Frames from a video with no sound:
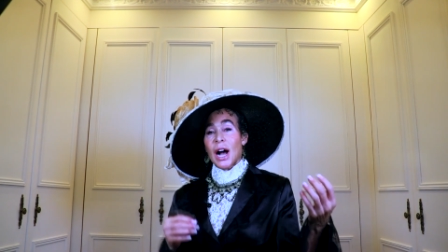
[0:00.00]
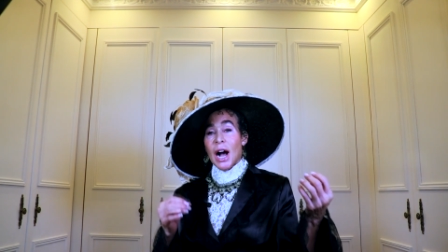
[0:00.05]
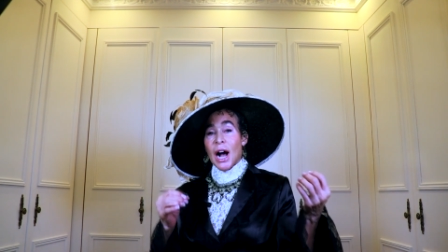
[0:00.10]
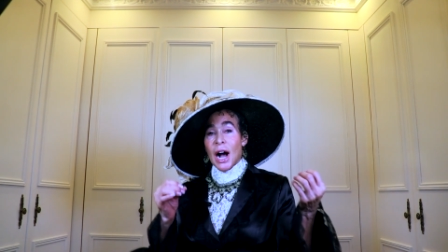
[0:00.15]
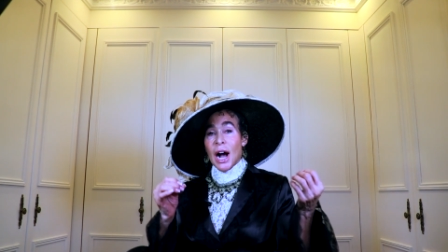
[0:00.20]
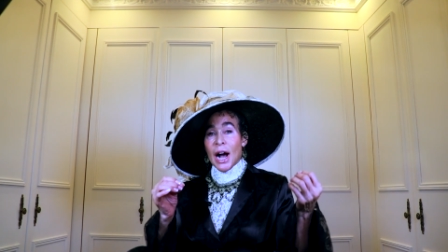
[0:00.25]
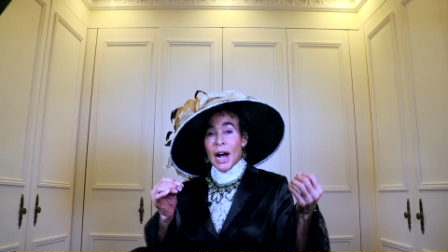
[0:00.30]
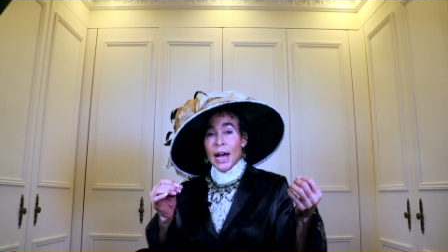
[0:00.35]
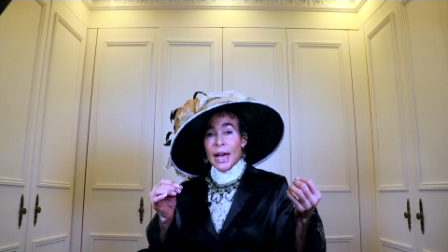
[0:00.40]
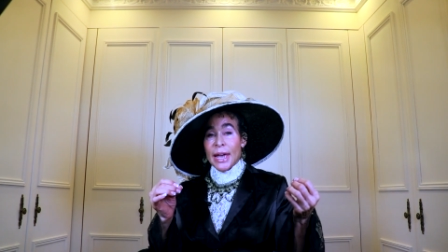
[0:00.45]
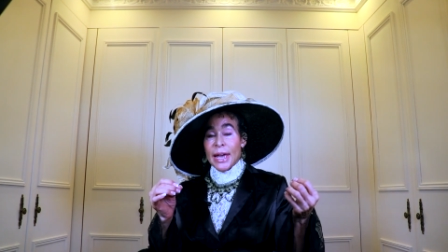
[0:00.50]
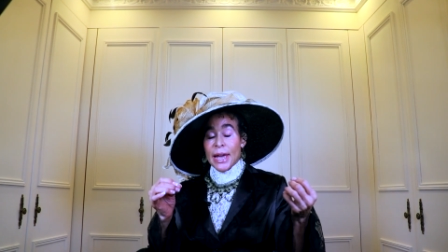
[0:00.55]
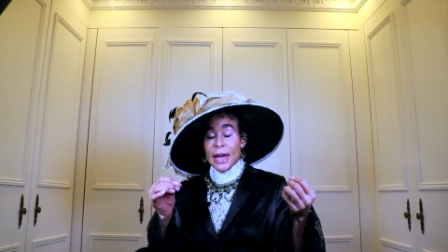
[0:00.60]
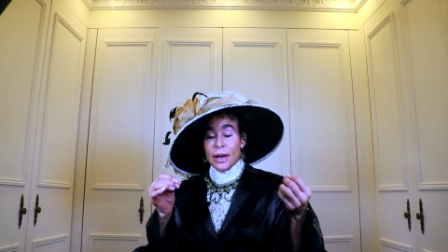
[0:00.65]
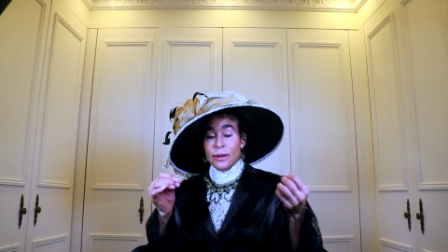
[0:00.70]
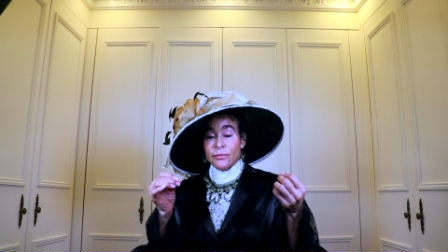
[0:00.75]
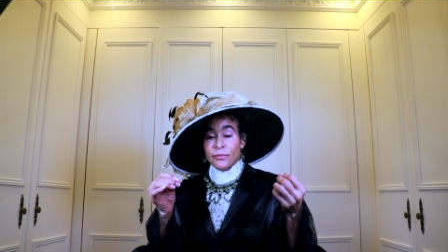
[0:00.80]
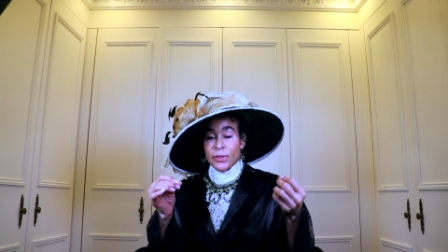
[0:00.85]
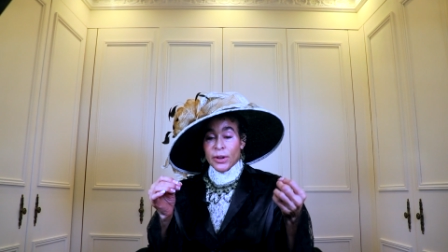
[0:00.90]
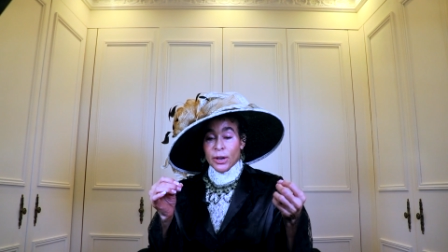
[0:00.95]
I
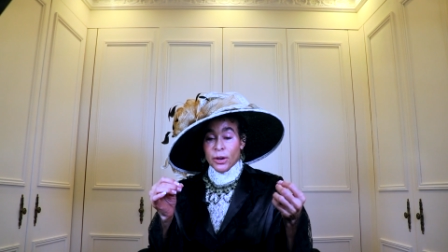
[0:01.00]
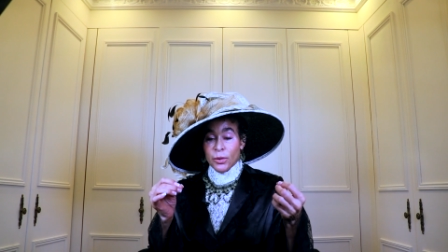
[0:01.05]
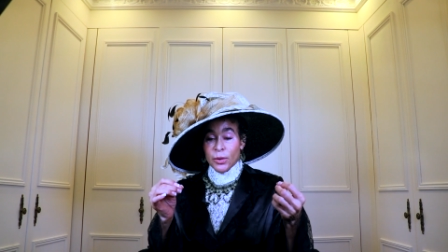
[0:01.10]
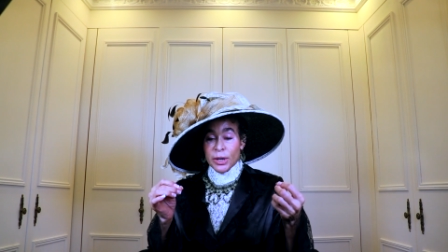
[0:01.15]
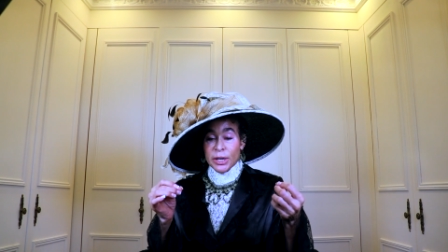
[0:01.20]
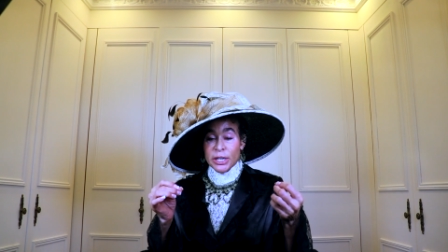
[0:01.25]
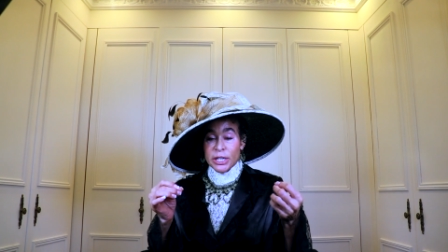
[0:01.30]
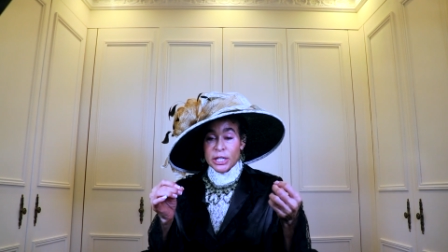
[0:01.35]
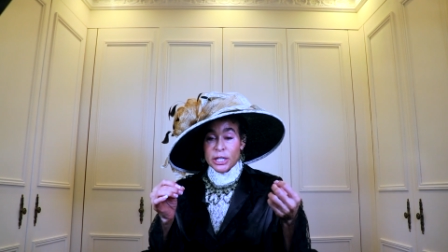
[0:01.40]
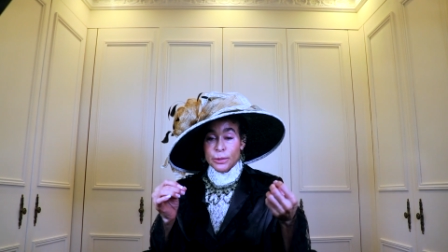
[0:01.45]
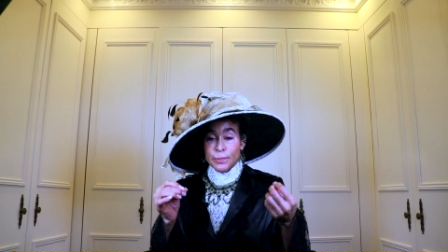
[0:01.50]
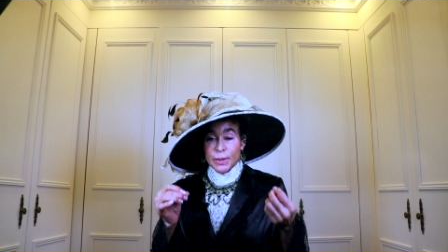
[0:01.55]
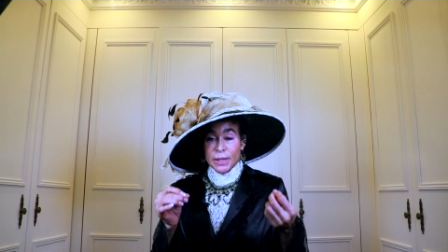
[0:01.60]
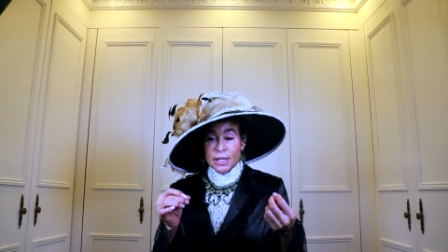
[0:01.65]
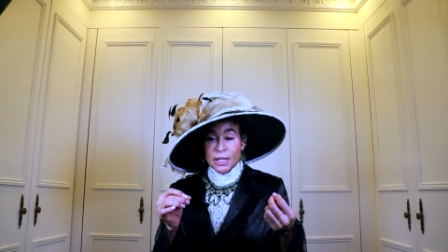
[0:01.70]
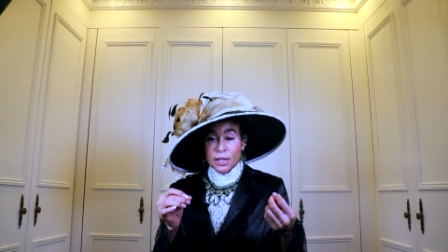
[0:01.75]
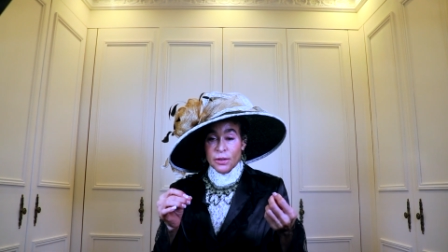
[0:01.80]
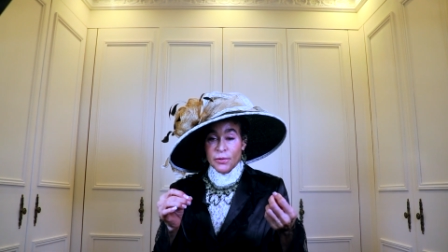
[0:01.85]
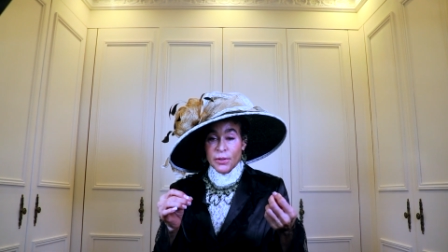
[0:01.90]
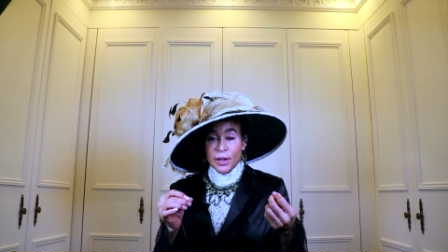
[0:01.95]
am very
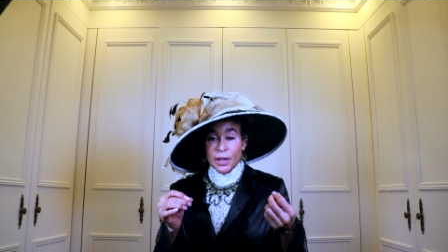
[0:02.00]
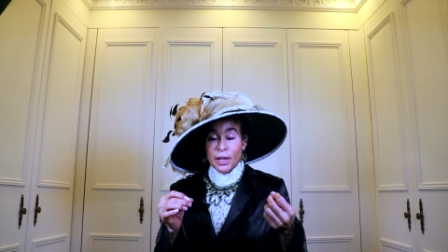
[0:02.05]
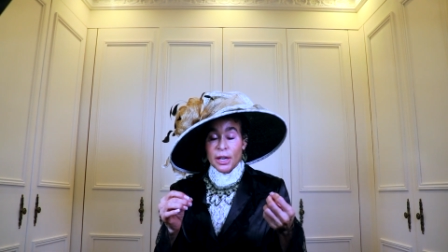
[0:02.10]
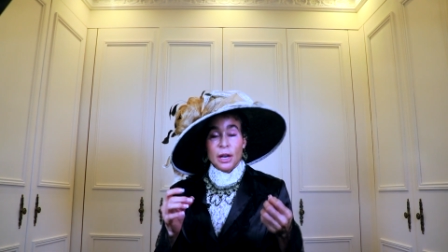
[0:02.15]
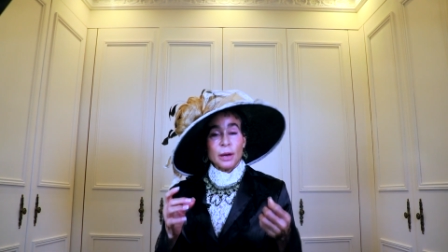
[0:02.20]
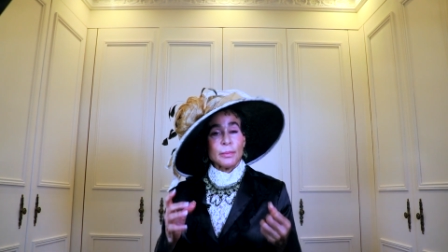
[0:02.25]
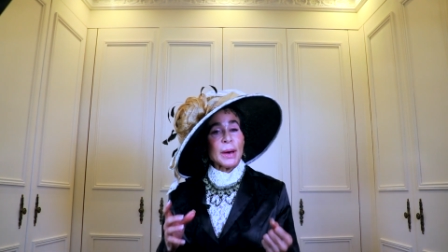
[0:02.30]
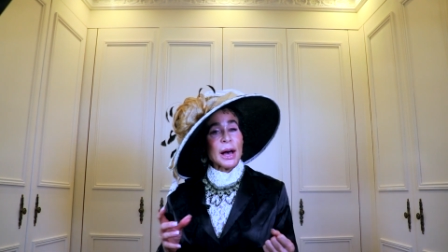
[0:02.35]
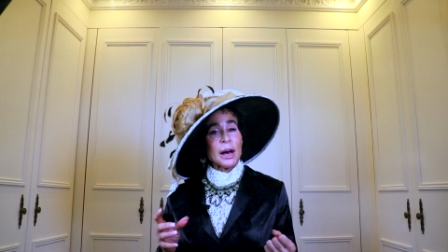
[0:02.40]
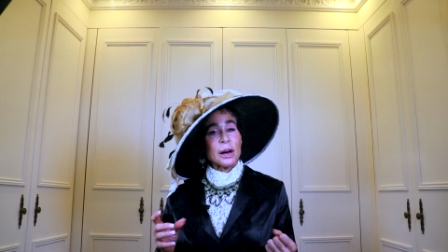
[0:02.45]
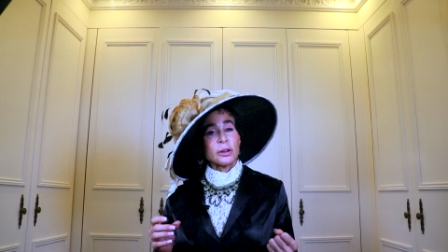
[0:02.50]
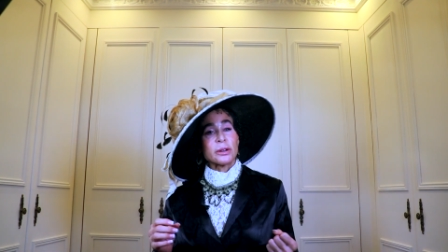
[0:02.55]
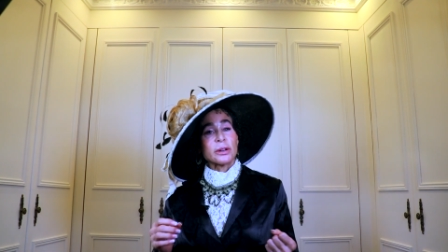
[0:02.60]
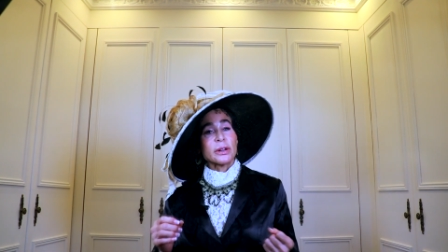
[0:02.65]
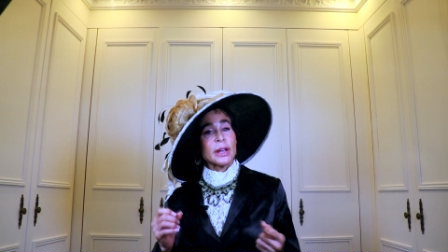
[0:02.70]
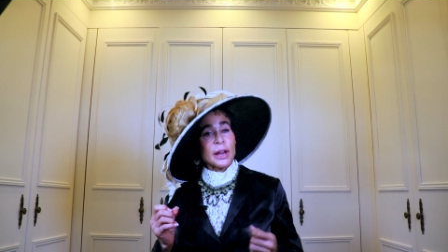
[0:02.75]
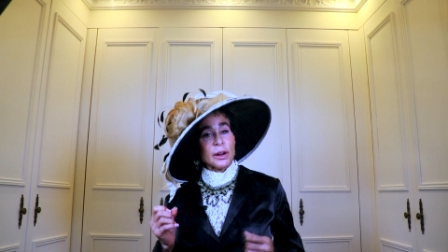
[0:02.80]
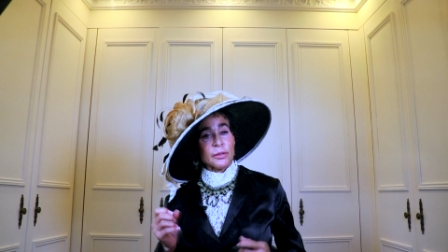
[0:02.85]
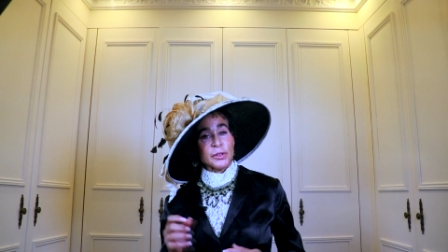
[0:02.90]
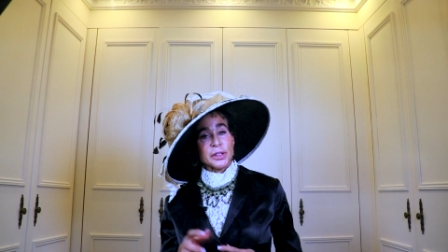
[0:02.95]
specific about
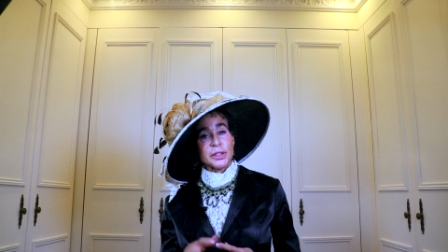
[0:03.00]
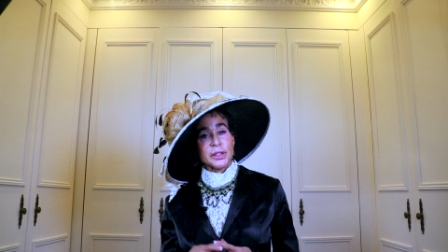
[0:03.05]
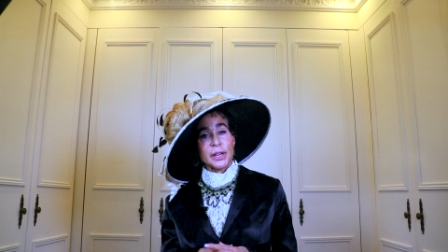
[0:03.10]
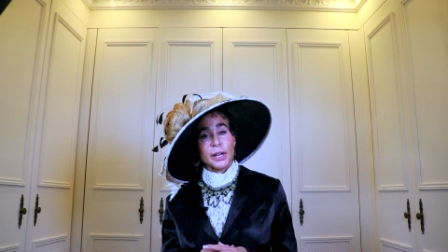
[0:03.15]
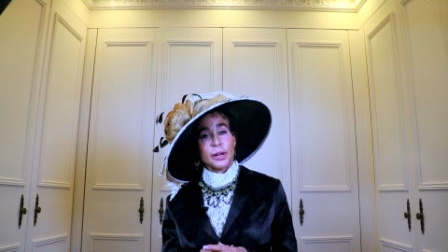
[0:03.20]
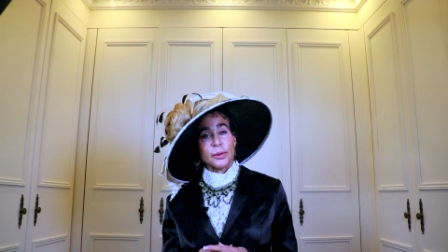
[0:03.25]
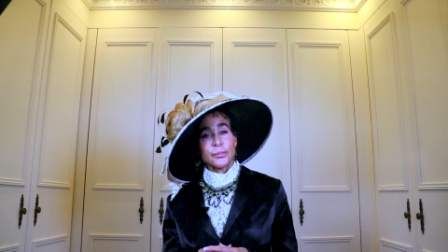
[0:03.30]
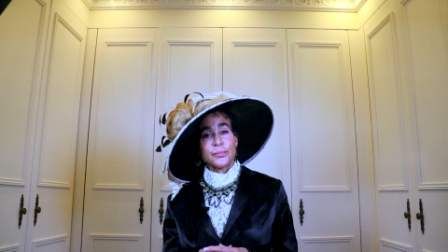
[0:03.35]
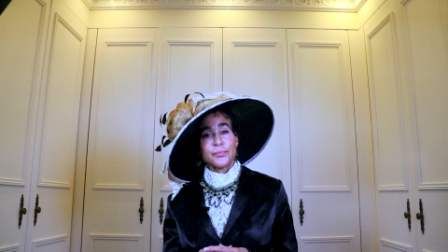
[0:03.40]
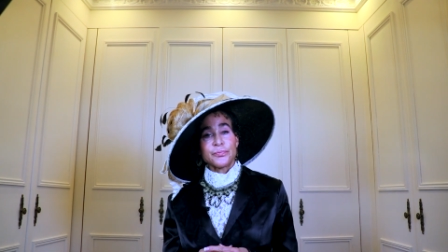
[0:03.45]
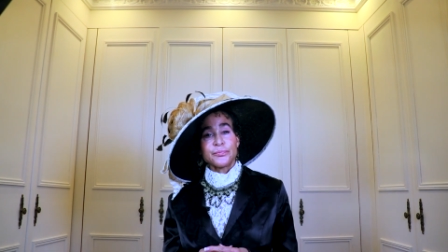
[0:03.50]
everything.